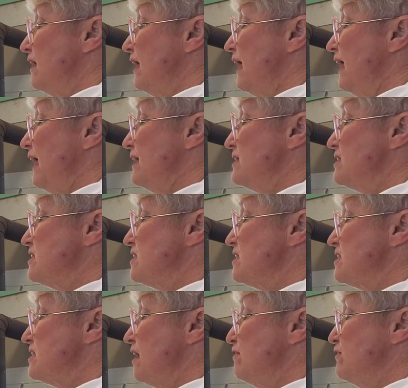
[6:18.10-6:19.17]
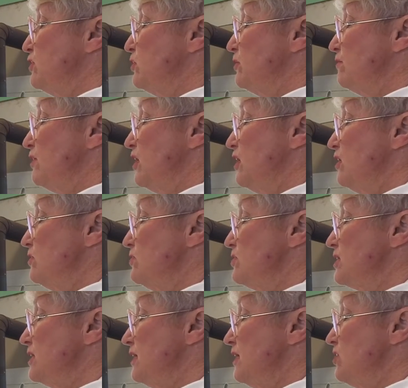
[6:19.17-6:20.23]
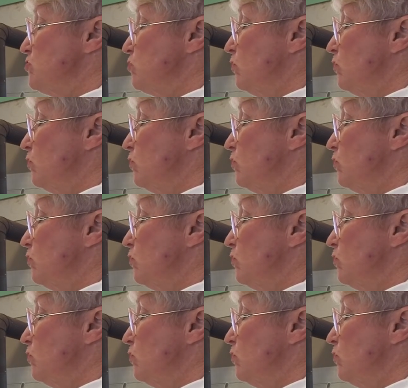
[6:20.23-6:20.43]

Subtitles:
add a few of those in each